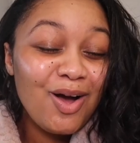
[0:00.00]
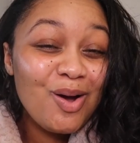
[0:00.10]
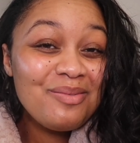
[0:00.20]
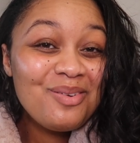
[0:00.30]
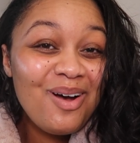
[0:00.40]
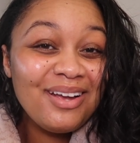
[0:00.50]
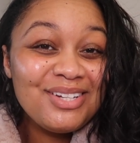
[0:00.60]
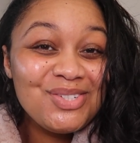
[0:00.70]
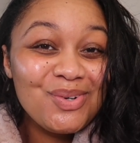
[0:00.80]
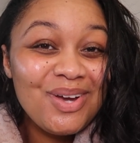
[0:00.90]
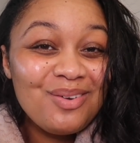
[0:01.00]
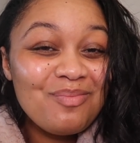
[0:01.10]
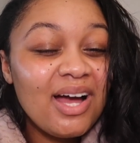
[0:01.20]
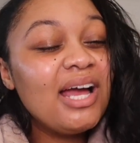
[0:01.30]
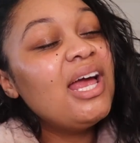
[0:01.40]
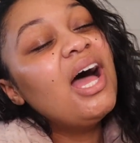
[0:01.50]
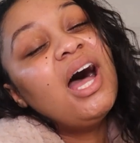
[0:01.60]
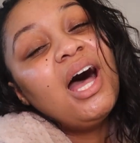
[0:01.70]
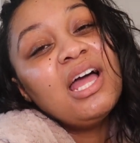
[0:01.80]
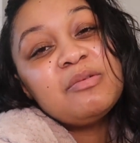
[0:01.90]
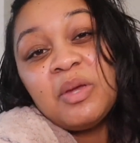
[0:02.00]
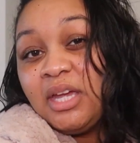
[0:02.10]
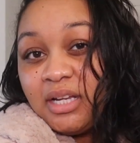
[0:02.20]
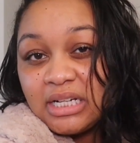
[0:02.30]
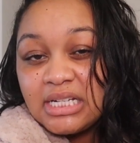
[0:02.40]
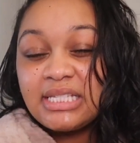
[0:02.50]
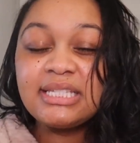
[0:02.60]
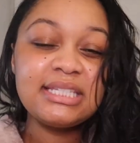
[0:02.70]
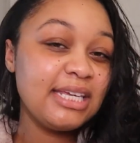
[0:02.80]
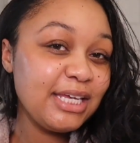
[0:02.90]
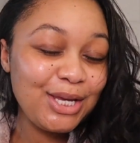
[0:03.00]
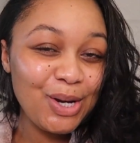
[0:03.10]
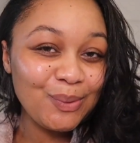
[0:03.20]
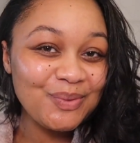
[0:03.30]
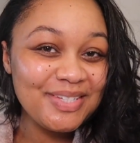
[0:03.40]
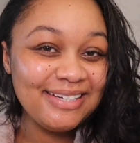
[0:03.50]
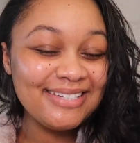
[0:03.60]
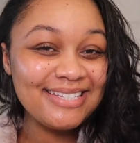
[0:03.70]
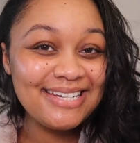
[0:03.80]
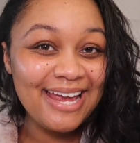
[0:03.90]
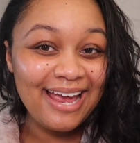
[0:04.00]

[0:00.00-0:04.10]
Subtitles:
I hope you all enjoyed my high maintenance skincare routine today.